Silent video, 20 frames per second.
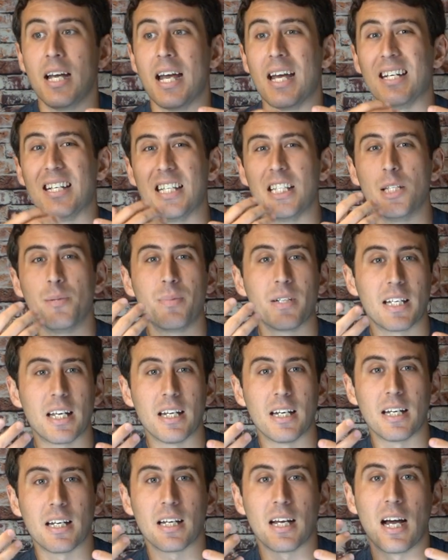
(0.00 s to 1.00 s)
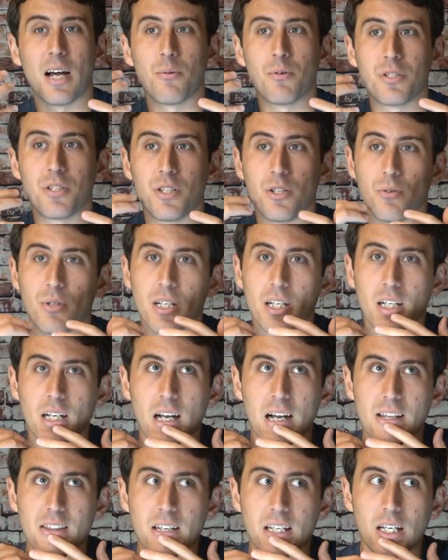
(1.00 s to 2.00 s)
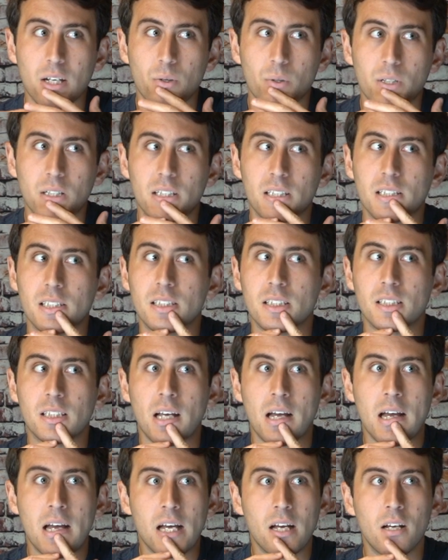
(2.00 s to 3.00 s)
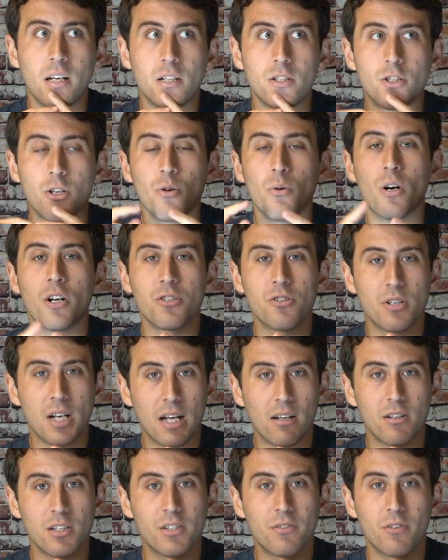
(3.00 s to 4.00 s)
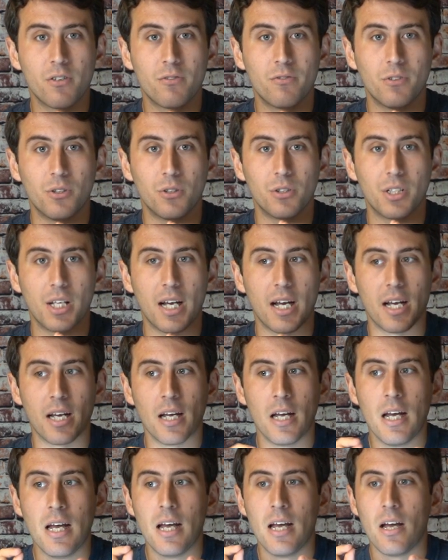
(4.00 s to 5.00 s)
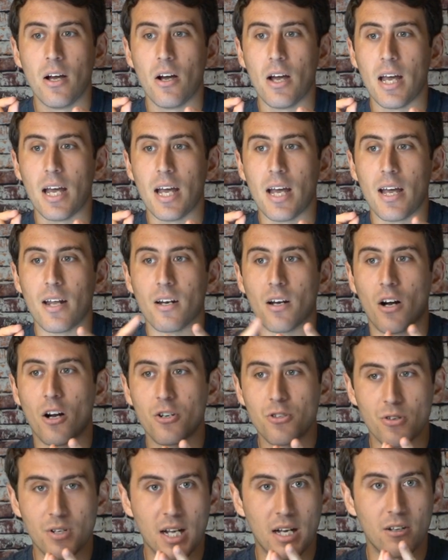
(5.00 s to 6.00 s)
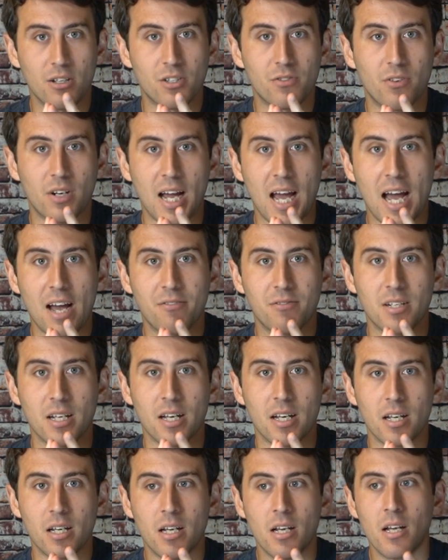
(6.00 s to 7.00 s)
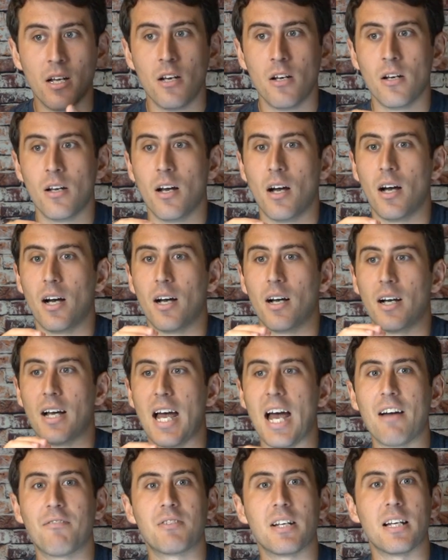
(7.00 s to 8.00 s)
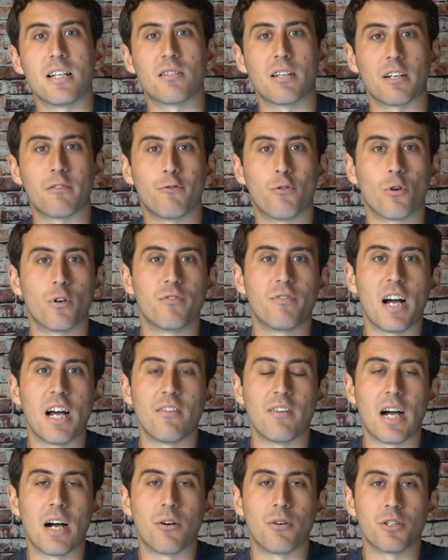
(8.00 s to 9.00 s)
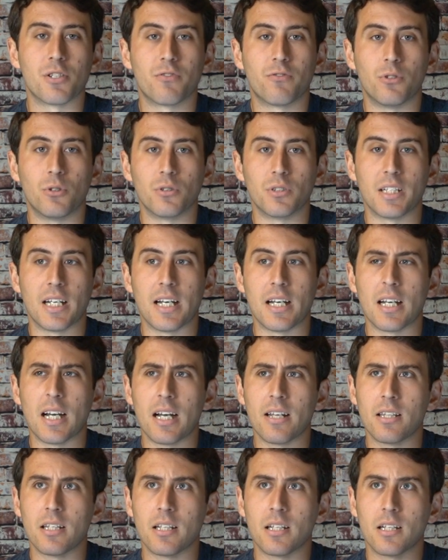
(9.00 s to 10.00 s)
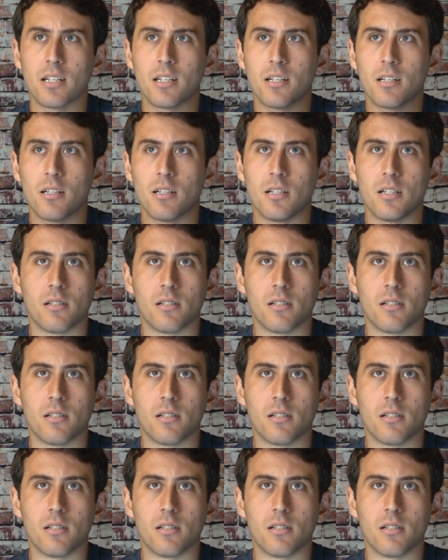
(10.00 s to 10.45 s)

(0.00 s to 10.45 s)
And in the beginning, I was doing, I think it was $200 for full day and $100 for half day. Half day is like 4 or 5 hours, full day, I think,